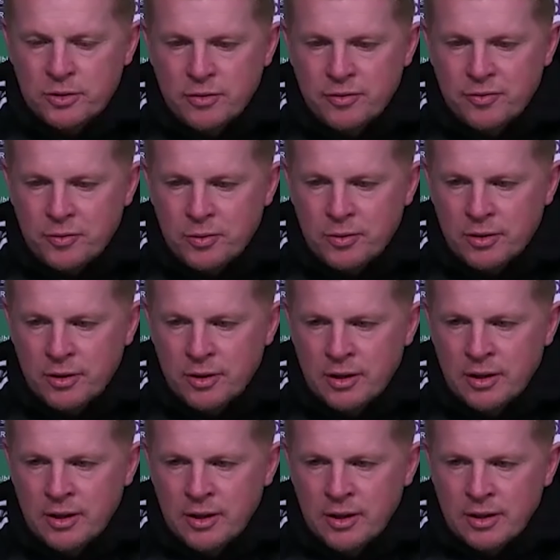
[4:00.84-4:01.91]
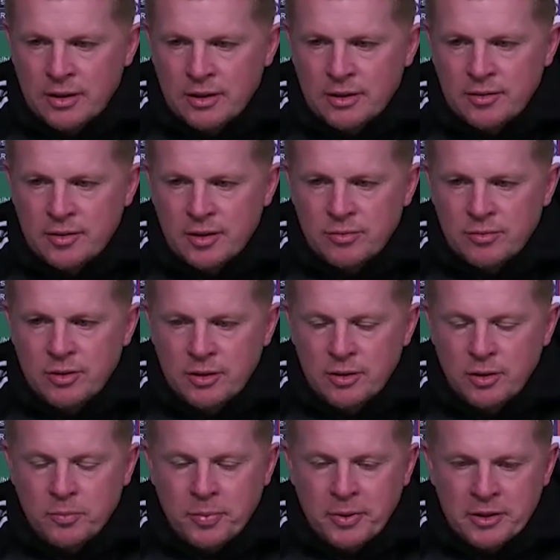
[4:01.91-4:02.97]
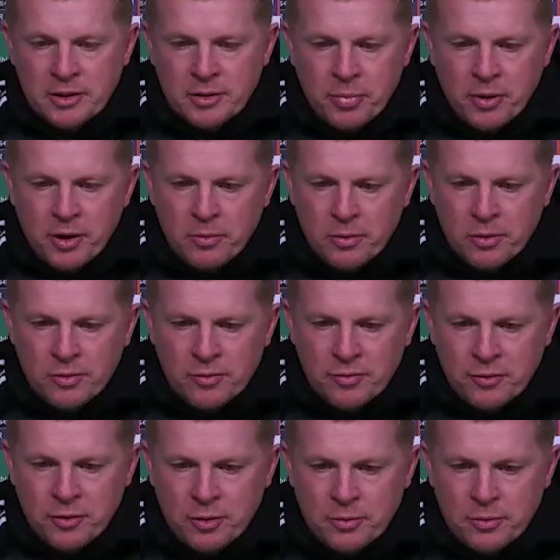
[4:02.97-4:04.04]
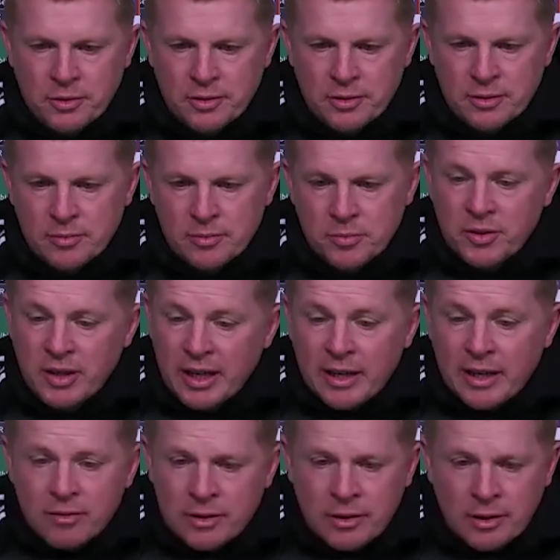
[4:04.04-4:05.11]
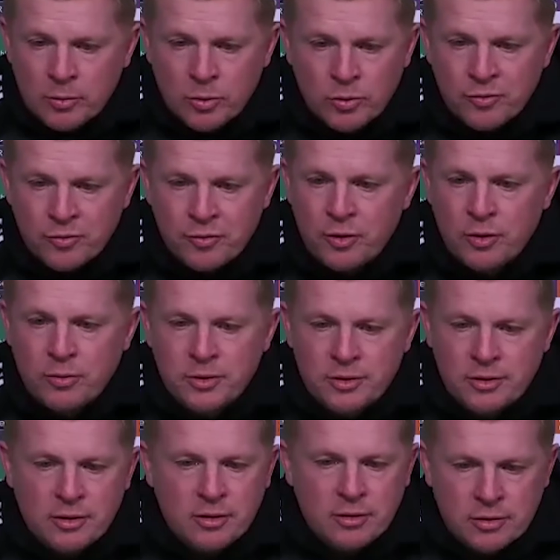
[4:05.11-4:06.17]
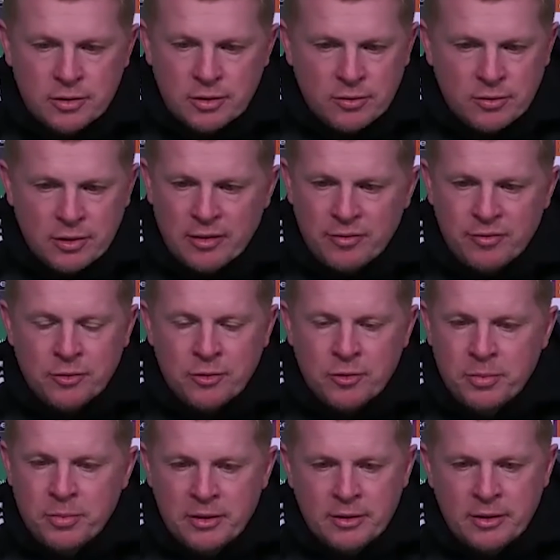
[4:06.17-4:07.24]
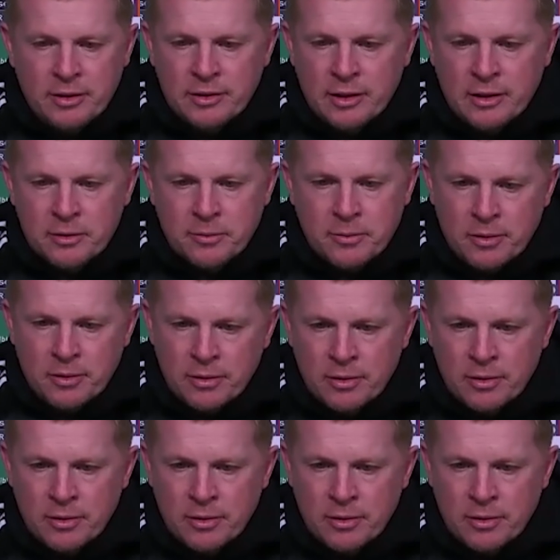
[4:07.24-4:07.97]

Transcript: four. And they've got real good pace and power going forward. But like every team going forward, you know, they're going to have vulnerabilities elsewhere.